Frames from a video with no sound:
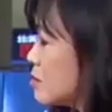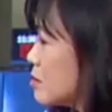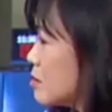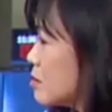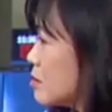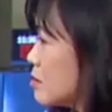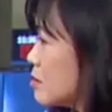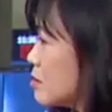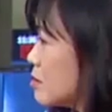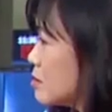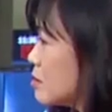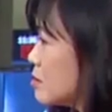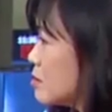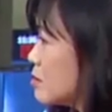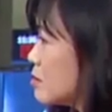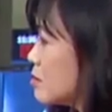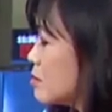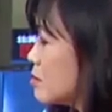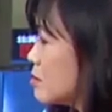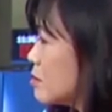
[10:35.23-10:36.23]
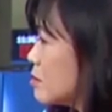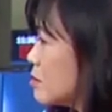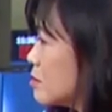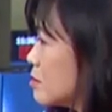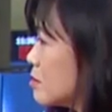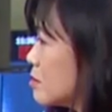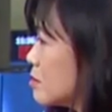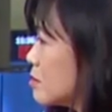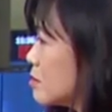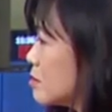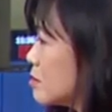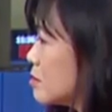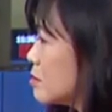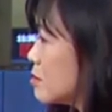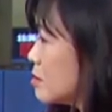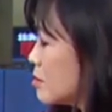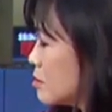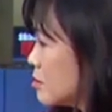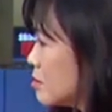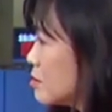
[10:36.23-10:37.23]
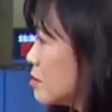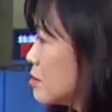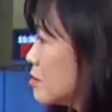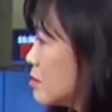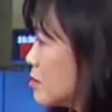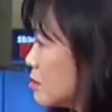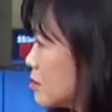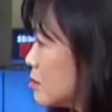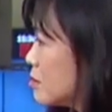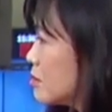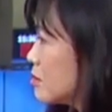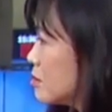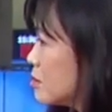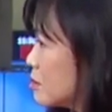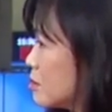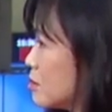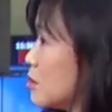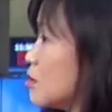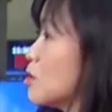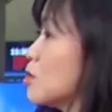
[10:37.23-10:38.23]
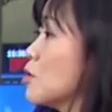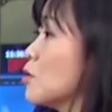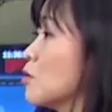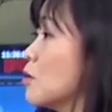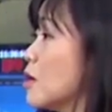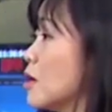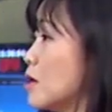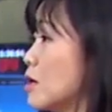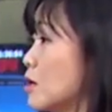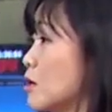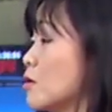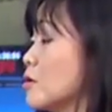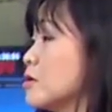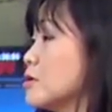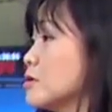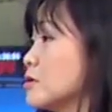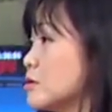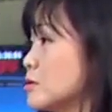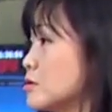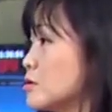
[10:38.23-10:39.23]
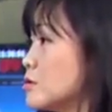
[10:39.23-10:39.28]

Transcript: (not speaking)